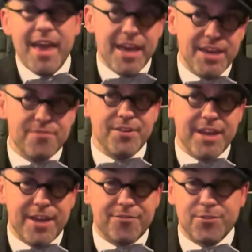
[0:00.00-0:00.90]
even
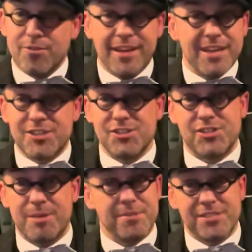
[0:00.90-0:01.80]
if the
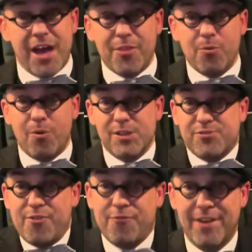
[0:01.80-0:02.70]
relationship is otherwise
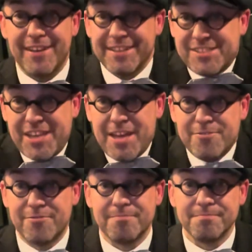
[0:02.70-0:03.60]
fulfilling and safe.